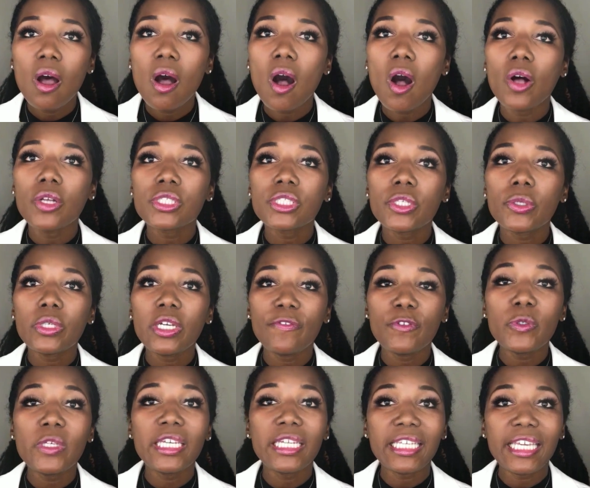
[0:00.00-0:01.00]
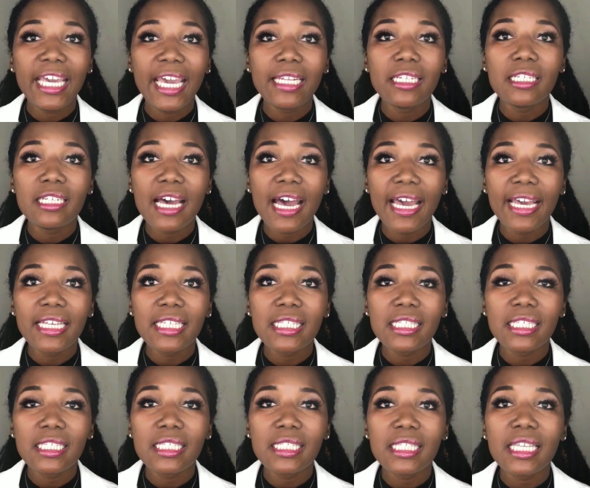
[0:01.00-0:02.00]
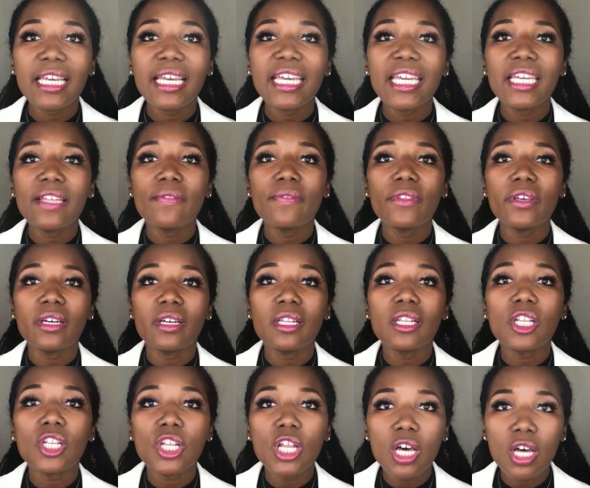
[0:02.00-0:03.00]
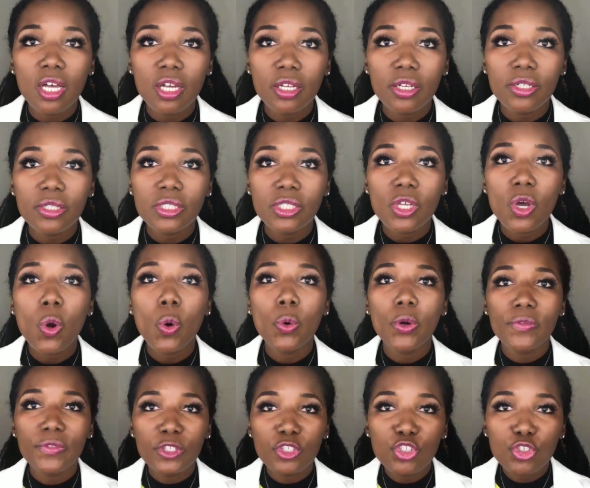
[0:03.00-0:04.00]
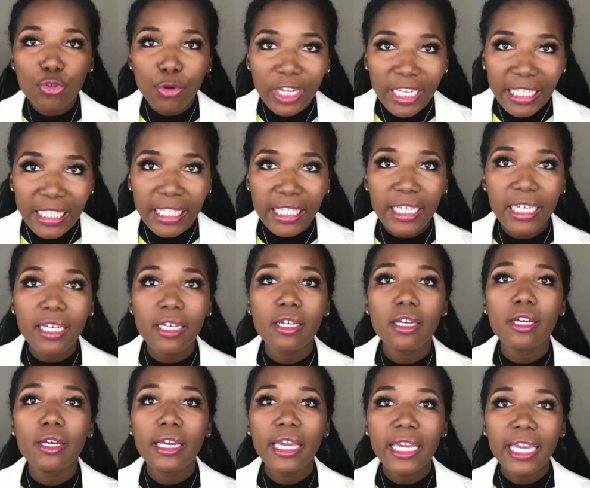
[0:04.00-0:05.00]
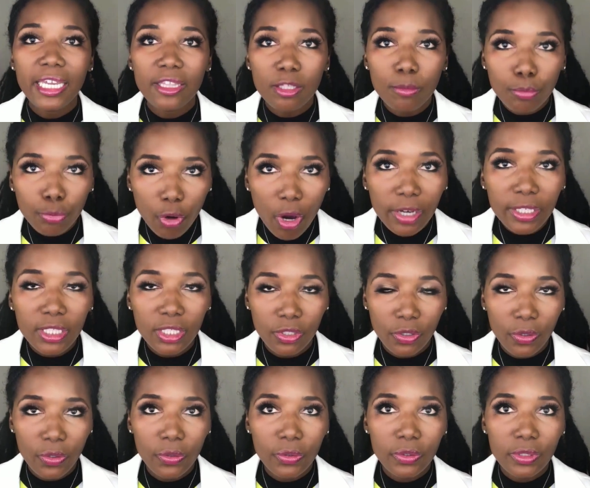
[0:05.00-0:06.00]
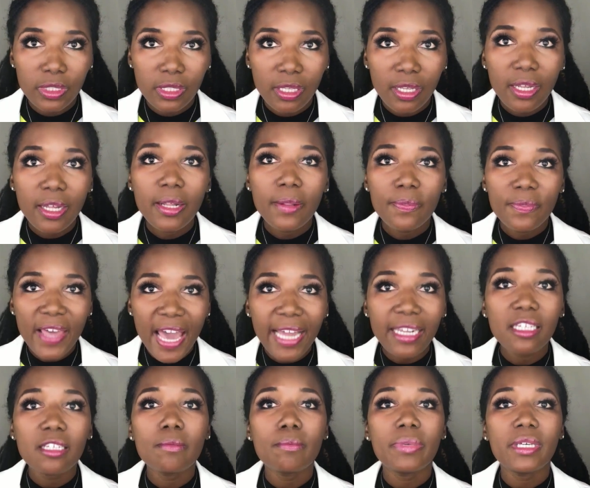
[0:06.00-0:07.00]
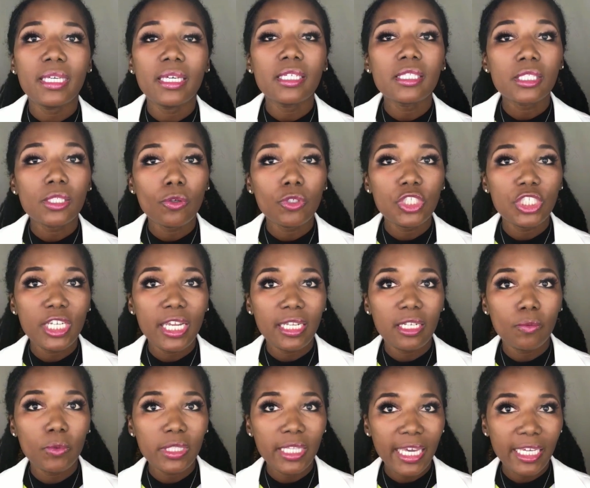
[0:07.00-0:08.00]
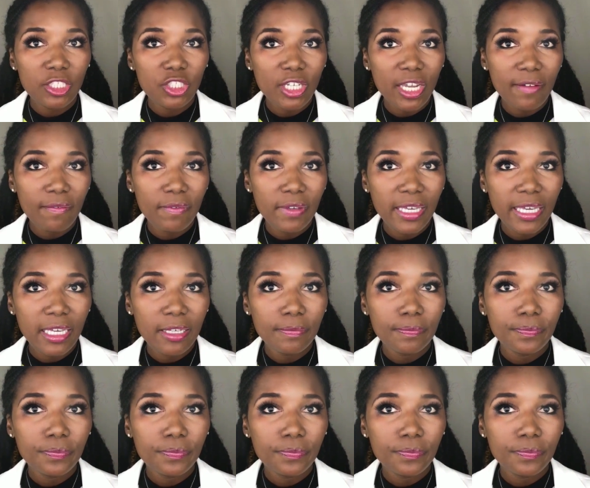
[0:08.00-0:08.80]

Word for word: Also, if you get candidiasis in the lungs or in the trachea, in the bronchioles, that can be associated with HIV.